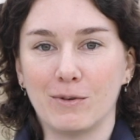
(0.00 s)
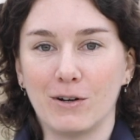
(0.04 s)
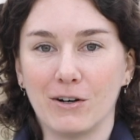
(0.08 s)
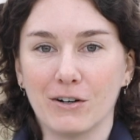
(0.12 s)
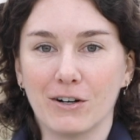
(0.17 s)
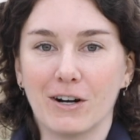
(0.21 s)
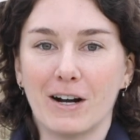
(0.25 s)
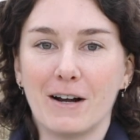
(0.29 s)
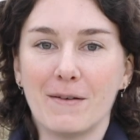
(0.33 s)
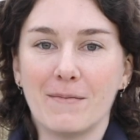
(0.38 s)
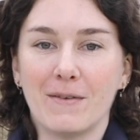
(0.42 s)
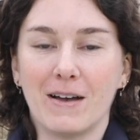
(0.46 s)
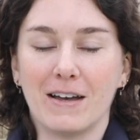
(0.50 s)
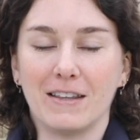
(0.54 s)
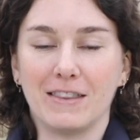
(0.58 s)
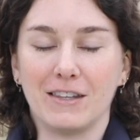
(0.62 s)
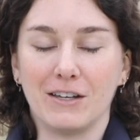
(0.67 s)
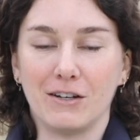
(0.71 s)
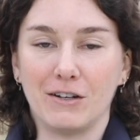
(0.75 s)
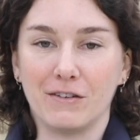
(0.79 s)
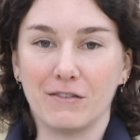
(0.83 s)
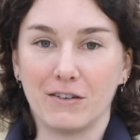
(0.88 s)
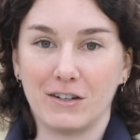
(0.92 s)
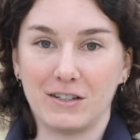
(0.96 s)
program at
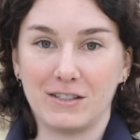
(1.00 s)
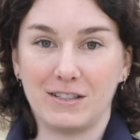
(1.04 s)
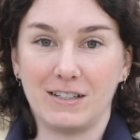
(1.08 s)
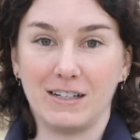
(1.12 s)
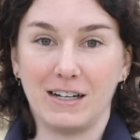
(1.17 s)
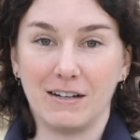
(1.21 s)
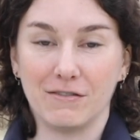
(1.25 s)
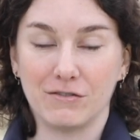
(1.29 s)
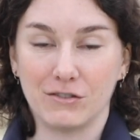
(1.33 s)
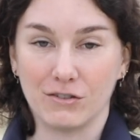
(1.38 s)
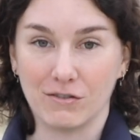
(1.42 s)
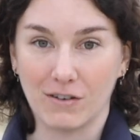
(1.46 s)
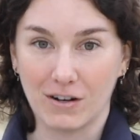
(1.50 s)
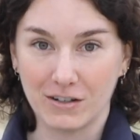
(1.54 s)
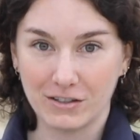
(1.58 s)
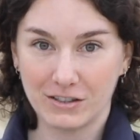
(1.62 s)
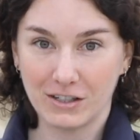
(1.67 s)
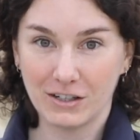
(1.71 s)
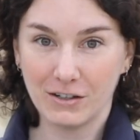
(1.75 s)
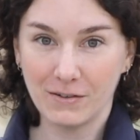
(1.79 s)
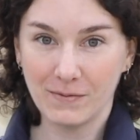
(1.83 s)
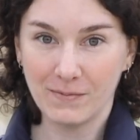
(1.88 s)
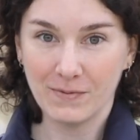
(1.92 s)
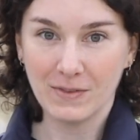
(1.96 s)
the University of
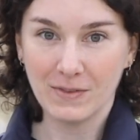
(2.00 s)
Toronto.